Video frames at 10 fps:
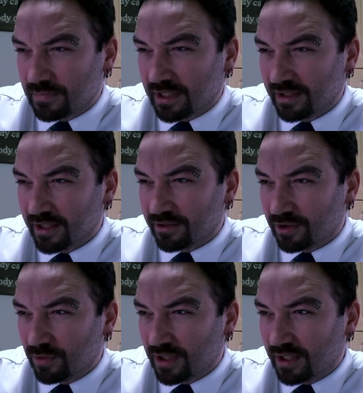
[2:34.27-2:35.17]
I like the
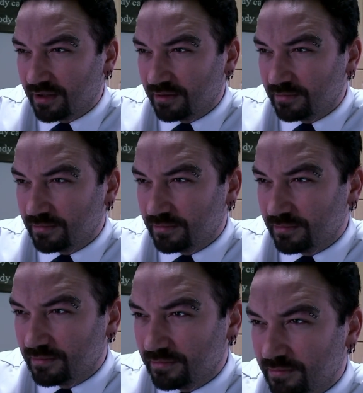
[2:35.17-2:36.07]
quiet.
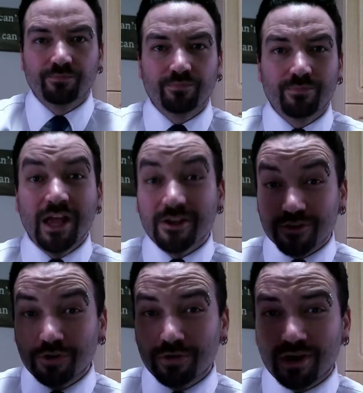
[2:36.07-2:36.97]

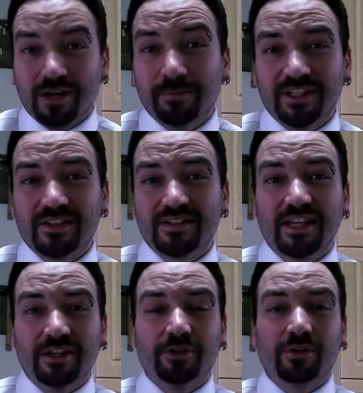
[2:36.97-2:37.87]
So a company has
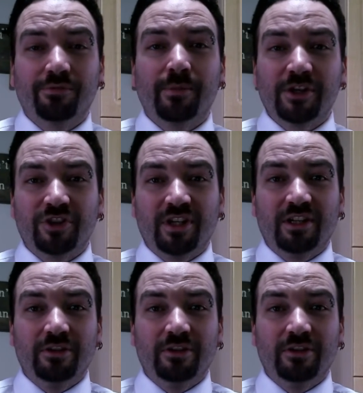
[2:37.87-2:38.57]
taken your information in,